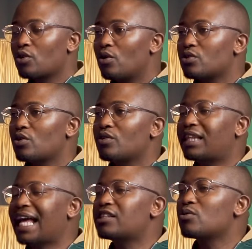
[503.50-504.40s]
So
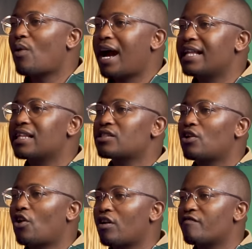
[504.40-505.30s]
that's why there's a
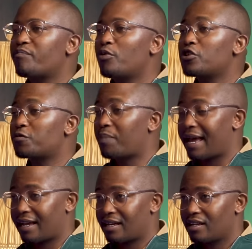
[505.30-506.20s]
lot of
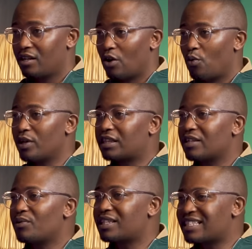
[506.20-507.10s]
pushback, mm-hmm,
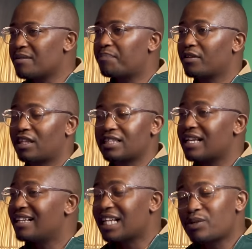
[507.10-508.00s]
with simple things.
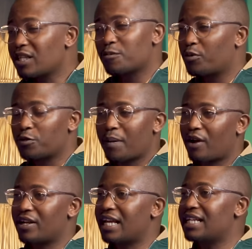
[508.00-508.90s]
That's why there's
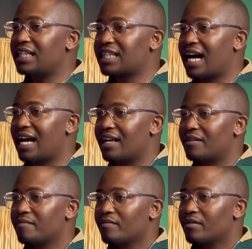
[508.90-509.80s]
pushback on NHI.
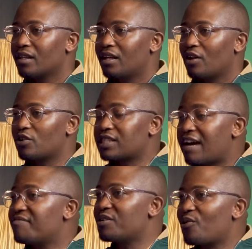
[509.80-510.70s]
Because
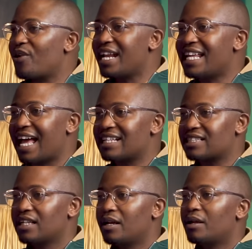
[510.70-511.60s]
government already
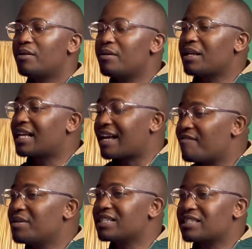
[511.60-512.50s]
has...
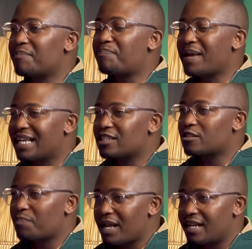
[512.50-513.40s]
Government is the biggest
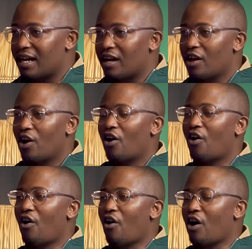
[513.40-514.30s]
spender
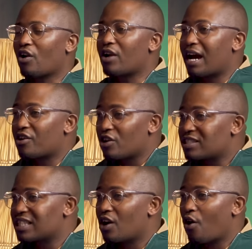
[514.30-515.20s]

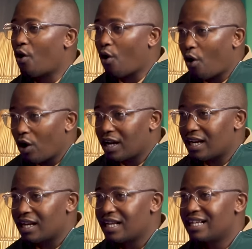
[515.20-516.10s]
across
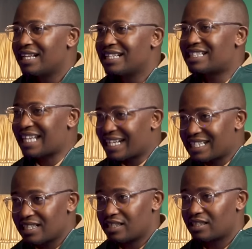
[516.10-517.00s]
all
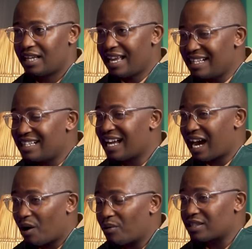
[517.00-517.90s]
sectors,
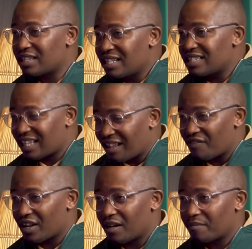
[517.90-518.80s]
mm-hmm, in South Africa.